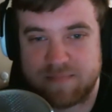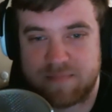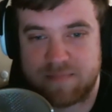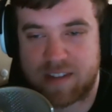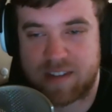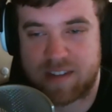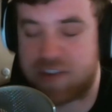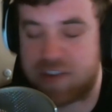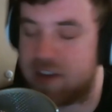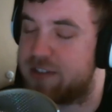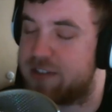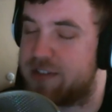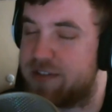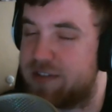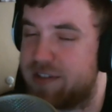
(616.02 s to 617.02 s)
I think
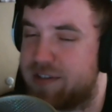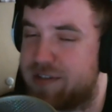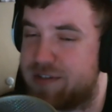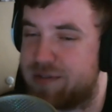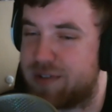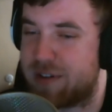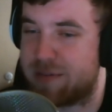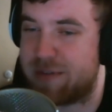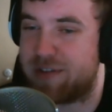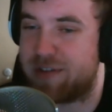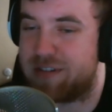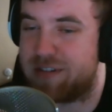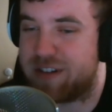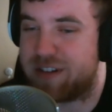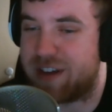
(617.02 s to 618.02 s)
it's it's. I mean,
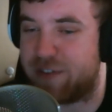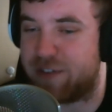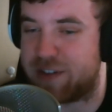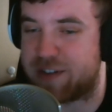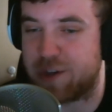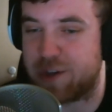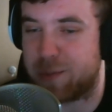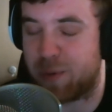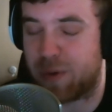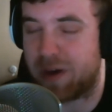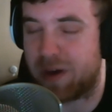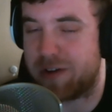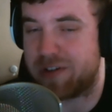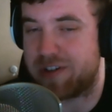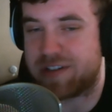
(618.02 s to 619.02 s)
uh, if it's stupid, why
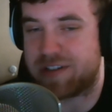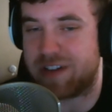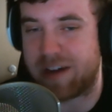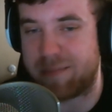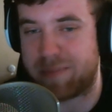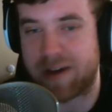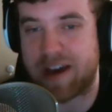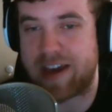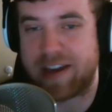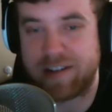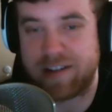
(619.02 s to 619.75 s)
just not buy it?